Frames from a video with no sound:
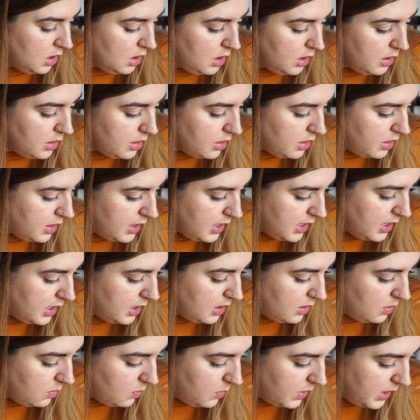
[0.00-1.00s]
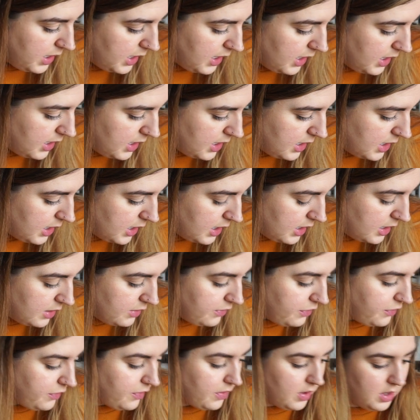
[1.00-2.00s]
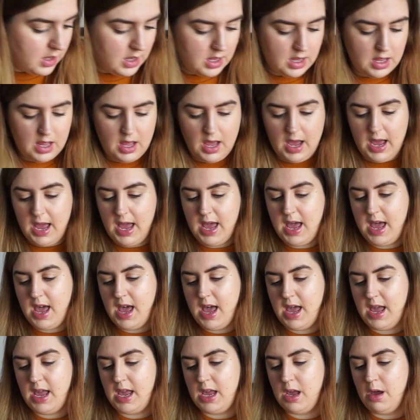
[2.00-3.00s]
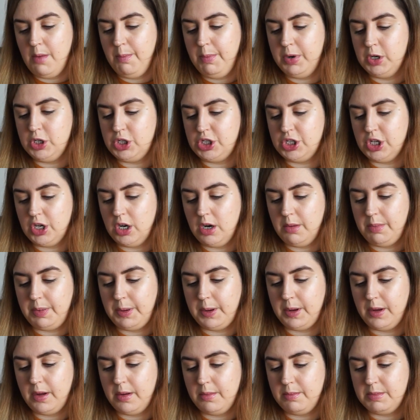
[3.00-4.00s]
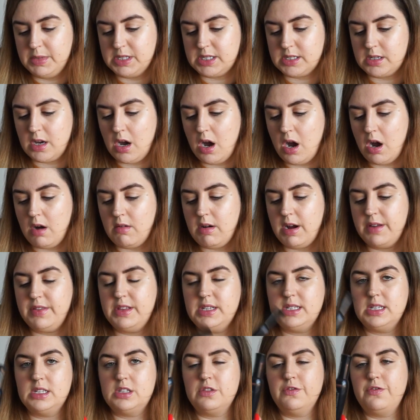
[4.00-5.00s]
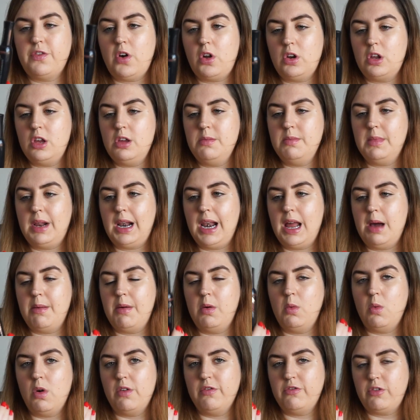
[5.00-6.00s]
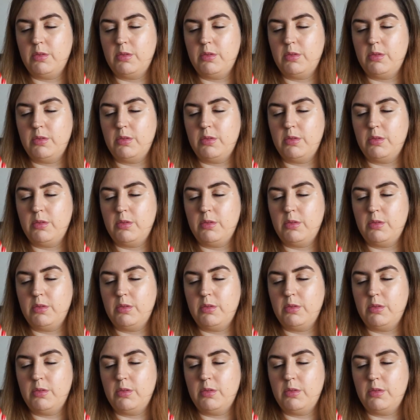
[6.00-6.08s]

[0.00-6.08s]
Then we have a push-up mascara. This is the Volume Glamour one from